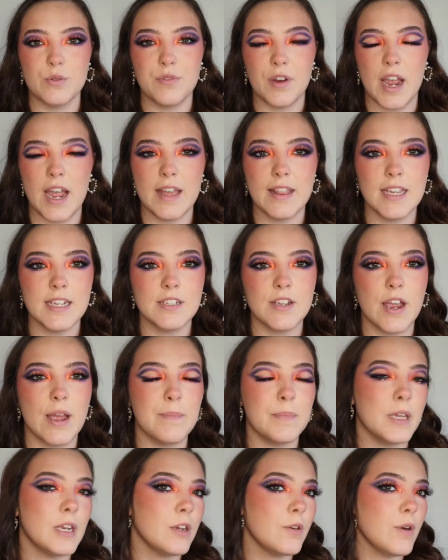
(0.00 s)
for highlighter,
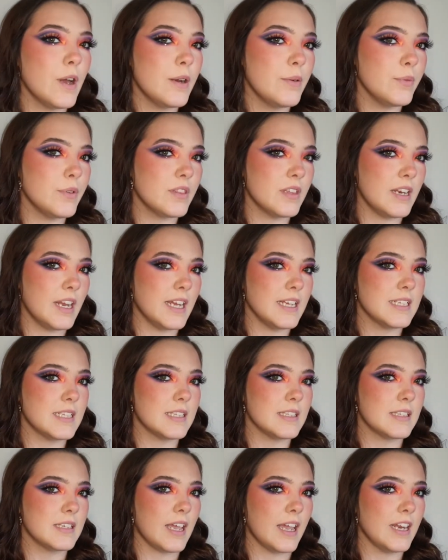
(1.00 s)
I'm going to go in with a nice
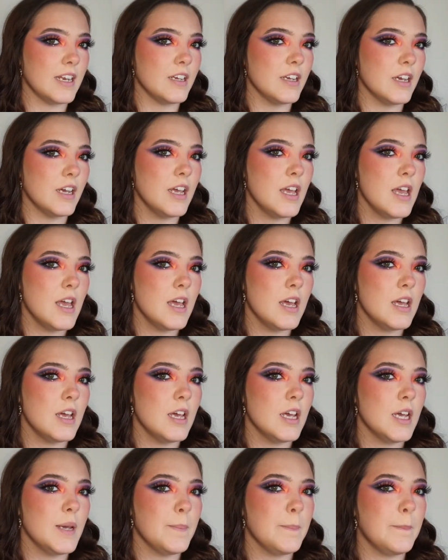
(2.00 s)
kind of
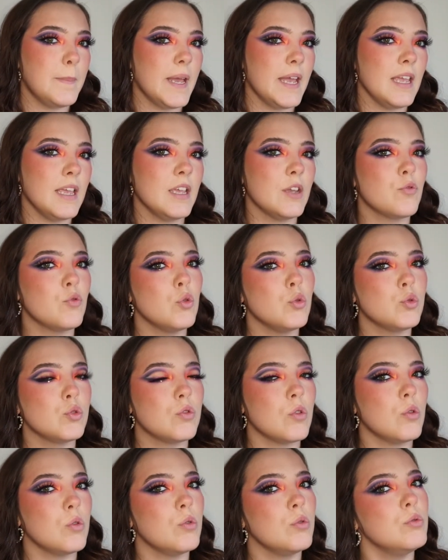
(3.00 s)
pink rose
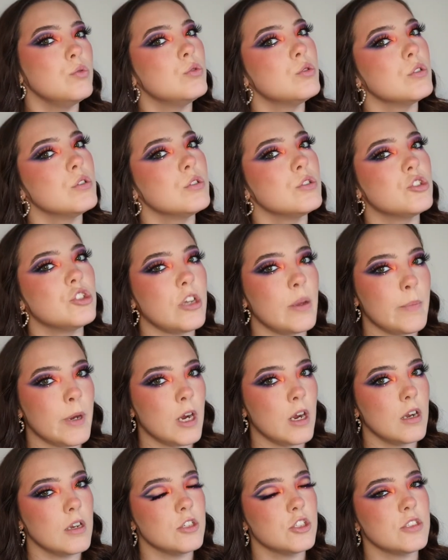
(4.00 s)
gold
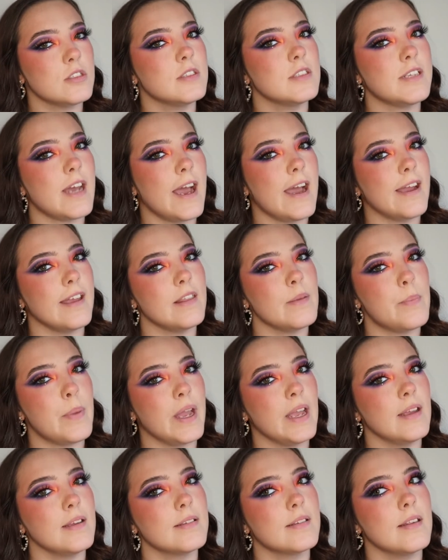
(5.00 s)
shimmer just to tie the
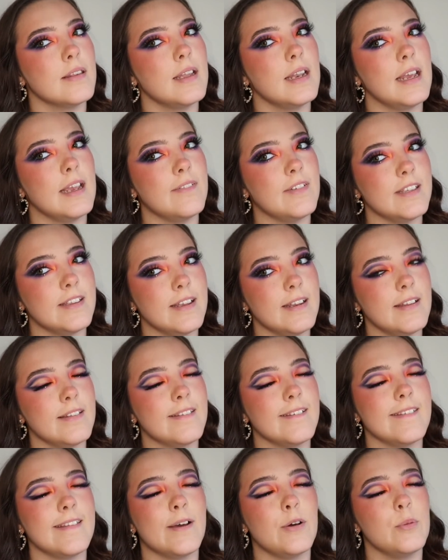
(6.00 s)
pinks and the navies in. I
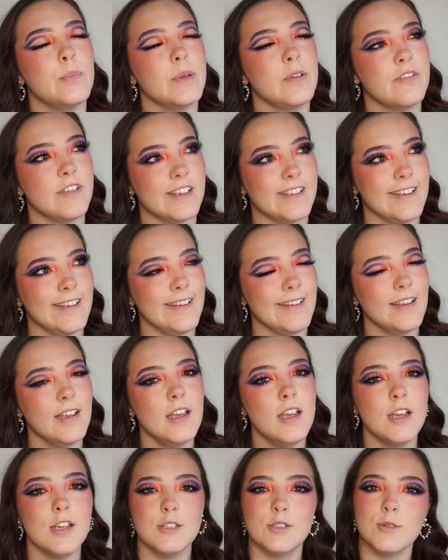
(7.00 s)
think that will be fitting.
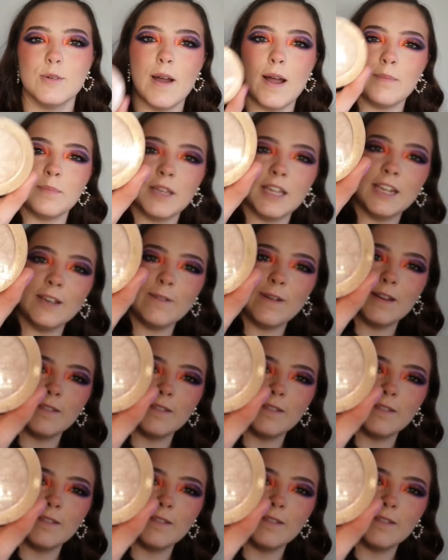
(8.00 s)
So I'm going to go